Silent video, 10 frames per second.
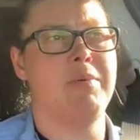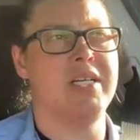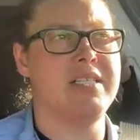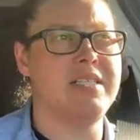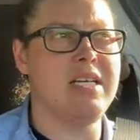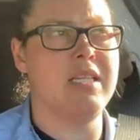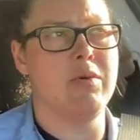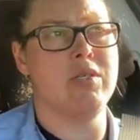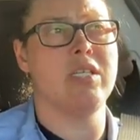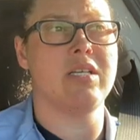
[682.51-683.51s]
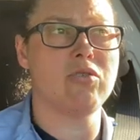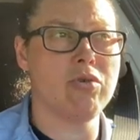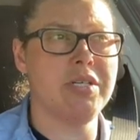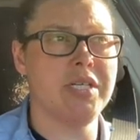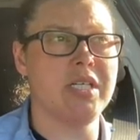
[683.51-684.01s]
on a scene that was
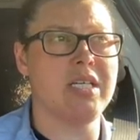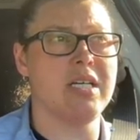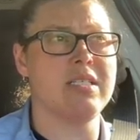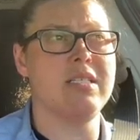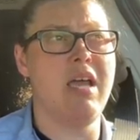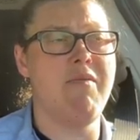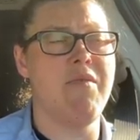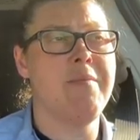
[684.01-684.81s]
extraordinarily unsafe